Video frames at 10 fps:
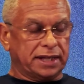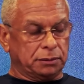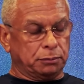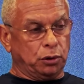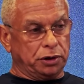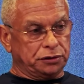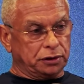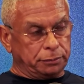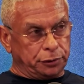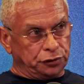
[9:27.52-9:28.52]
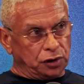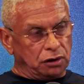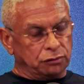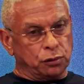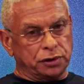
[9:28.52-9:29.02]
that deployed to the Persian
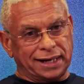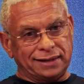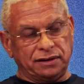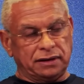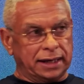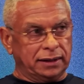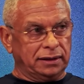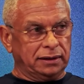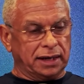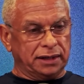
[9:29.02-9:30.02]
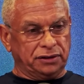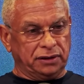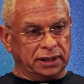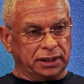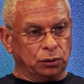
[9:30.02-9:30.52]
Gulf War, 1990,
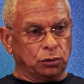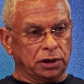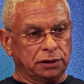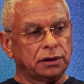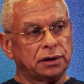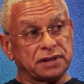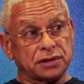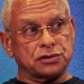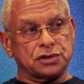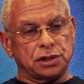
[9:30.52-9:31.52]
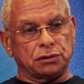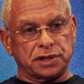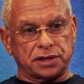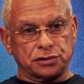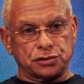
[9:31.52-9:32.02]
1991, Desert Shield,
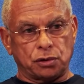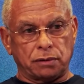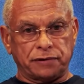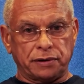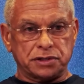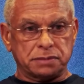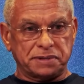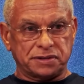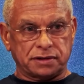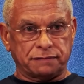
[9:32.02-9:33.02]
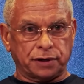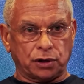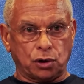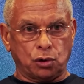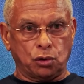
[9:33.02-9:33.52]
Desert Storm. Very
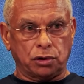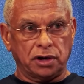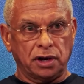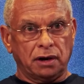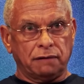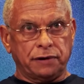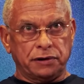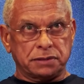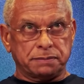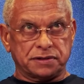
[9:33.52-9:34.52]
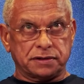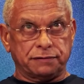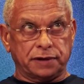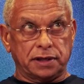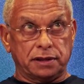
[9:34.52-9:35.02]
specific cohort, very
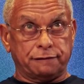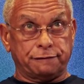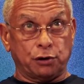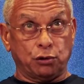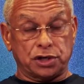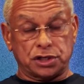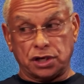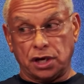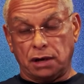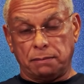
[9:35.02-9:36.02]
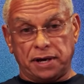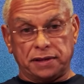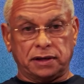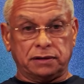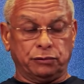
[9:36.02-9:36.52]
specific in the focus by
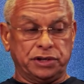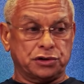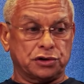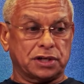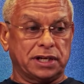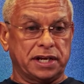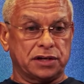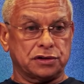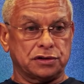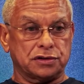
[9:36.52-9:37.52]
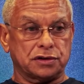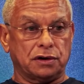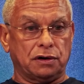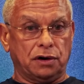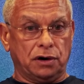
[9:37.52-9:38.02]
the research clinicians
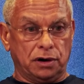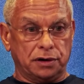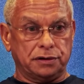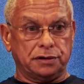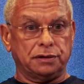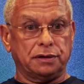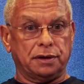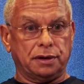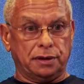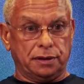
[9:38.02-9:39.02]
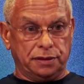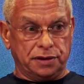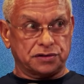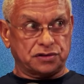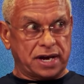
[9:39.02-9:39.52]
on this